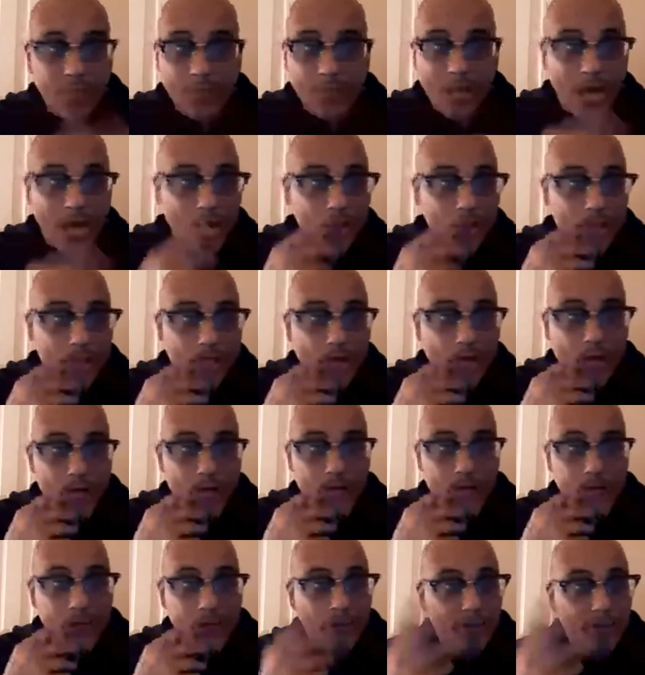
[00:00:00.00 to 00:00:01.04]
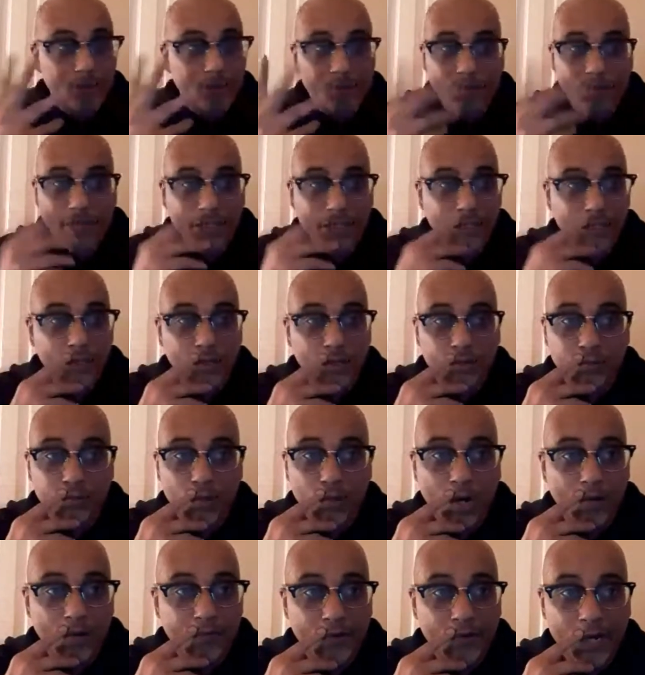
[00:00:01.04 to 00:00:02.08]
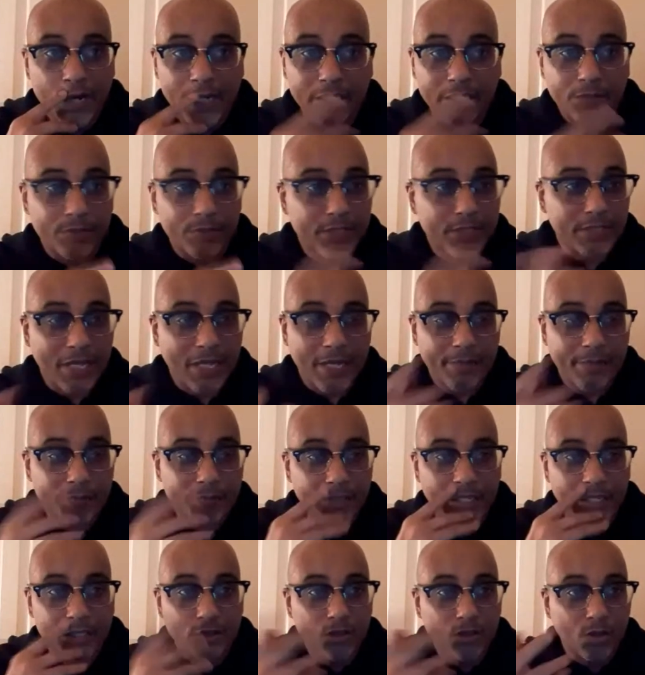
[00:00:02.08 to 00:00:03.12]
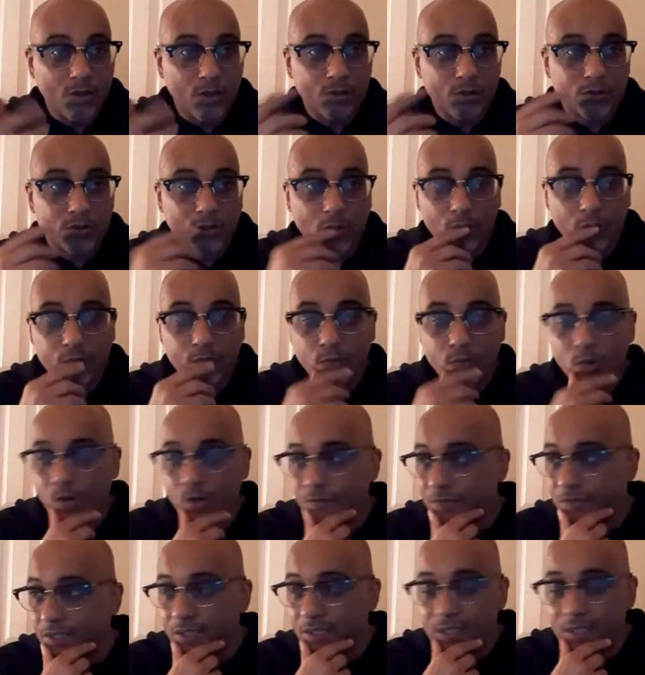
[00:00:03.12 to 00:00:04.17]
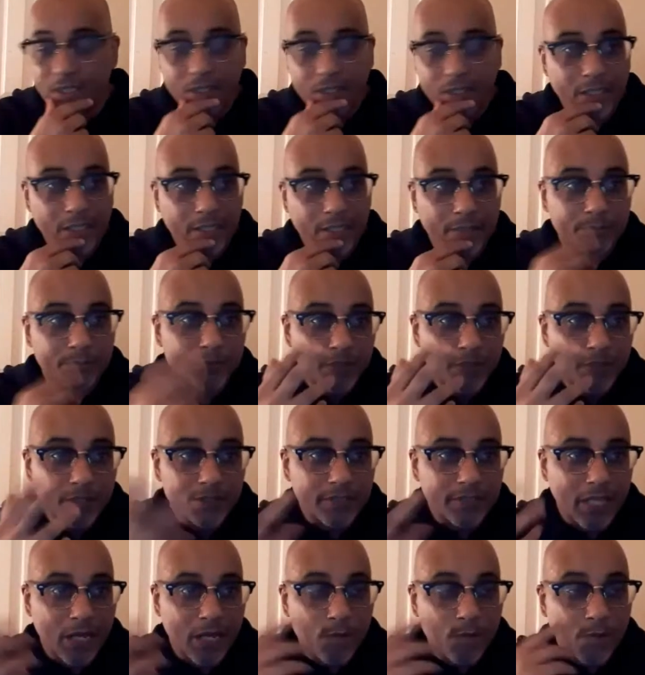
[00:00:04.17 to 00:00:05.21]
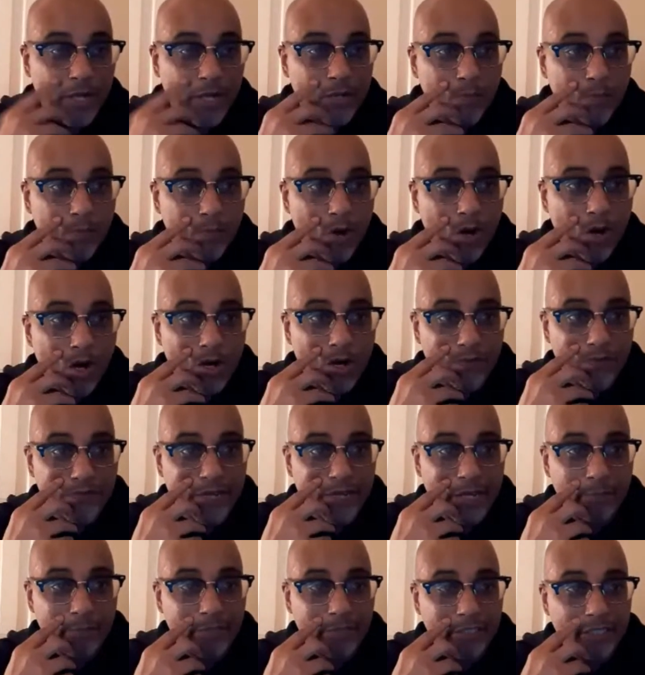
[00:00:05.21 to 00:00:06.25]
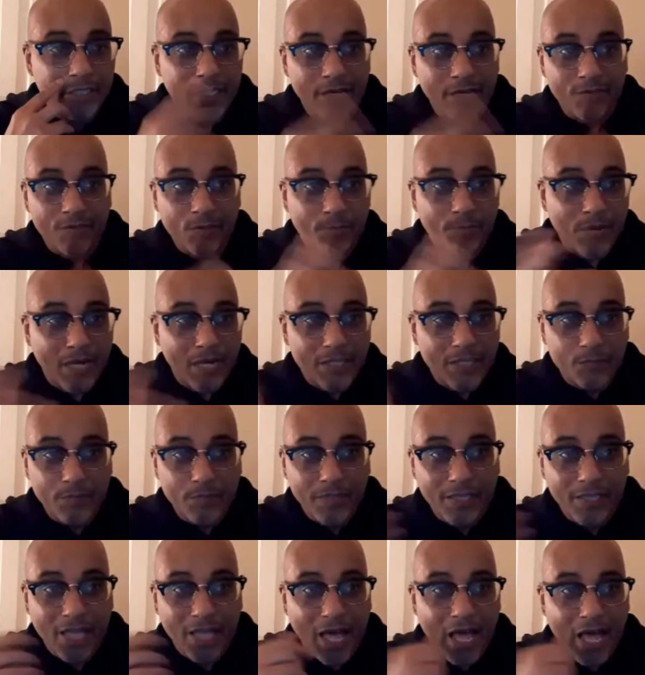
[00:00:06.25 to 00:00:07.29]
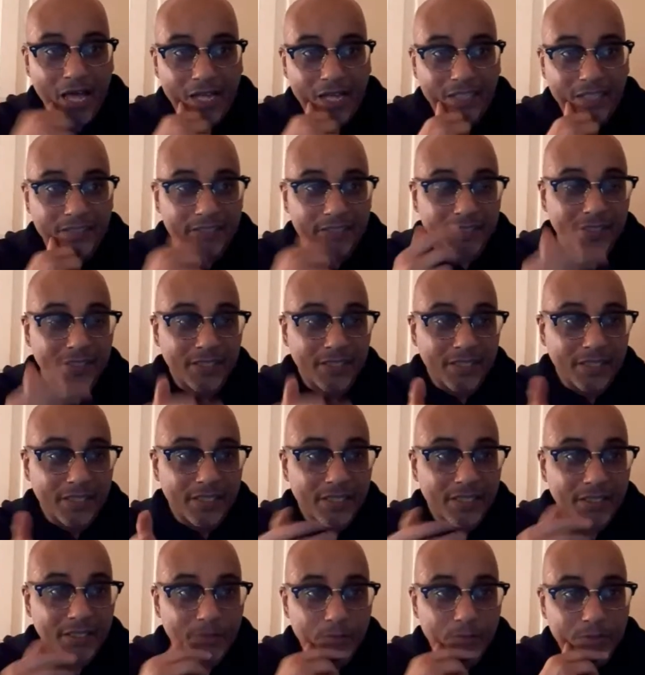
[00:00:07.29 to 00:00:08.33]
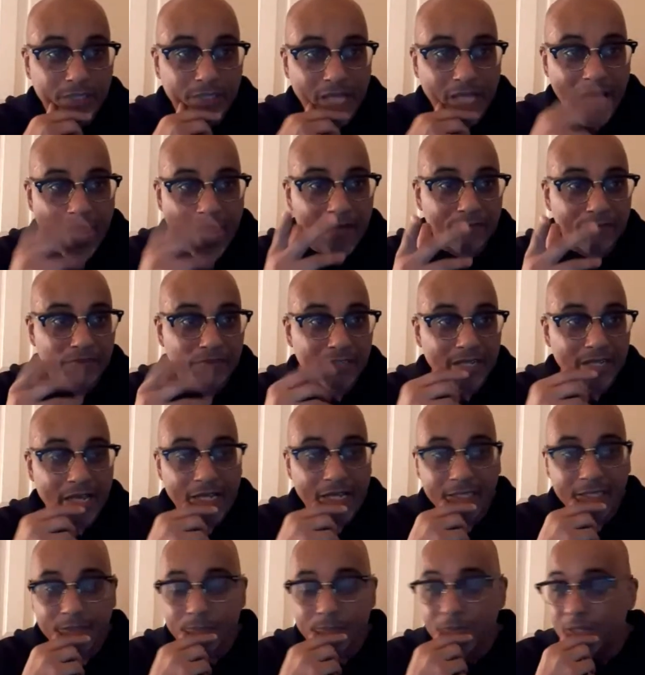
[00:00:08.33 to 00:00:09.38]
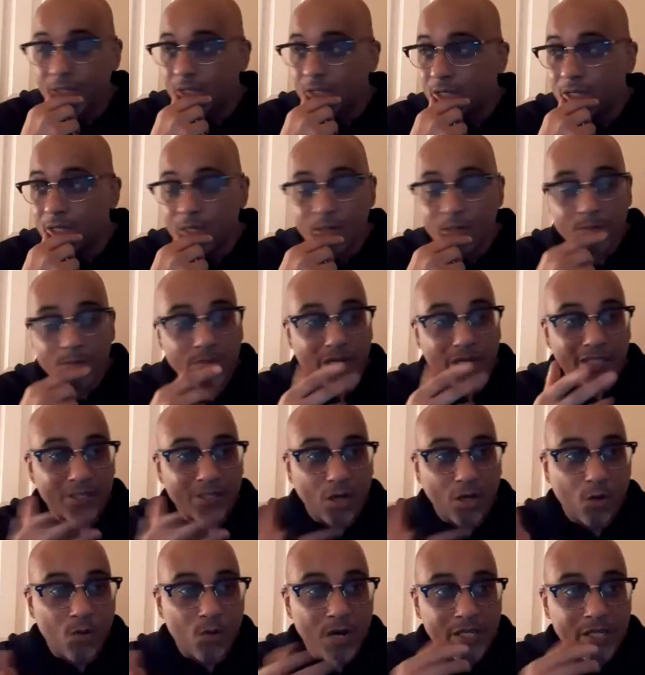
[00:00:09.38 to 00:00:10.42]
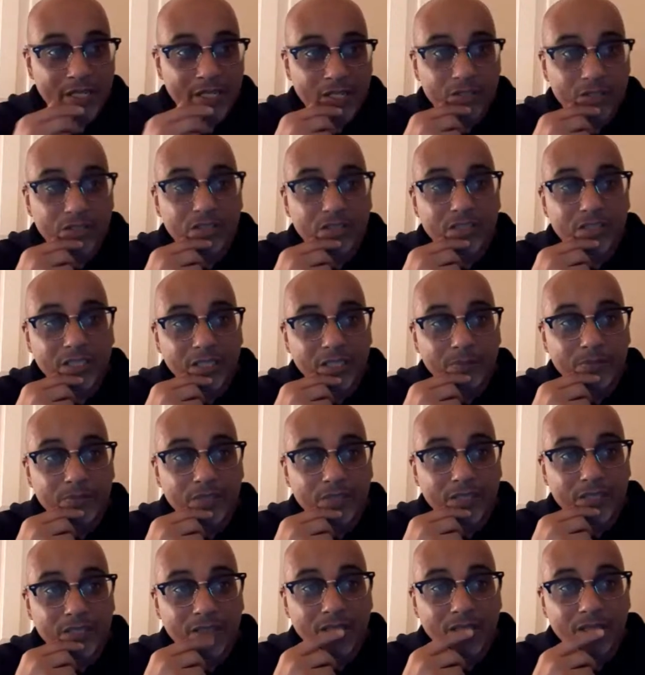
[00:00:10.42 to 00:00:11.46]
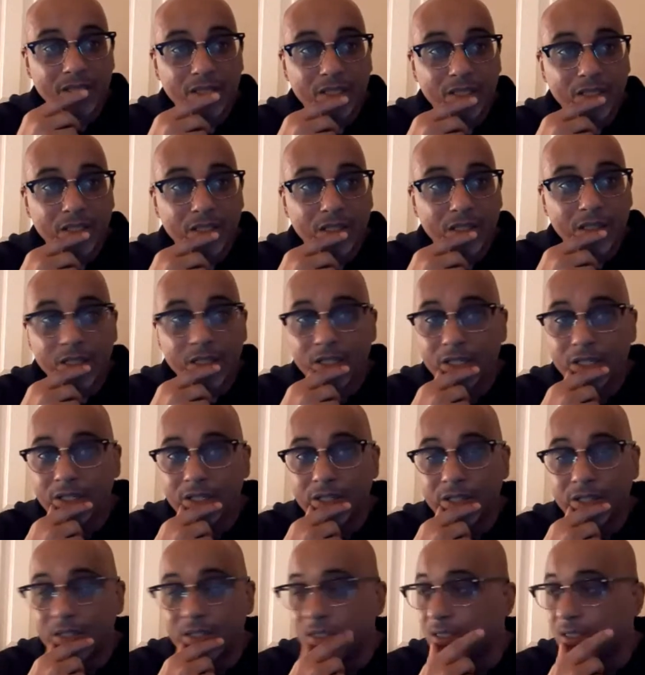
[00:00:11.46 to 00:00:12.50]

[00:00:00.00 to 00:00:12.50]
Kyrie Irving, make a little small factory, same thing, so on and so forth. Same way the Ball family did. Everybody maligned and was laughing at him, but no one else attempted to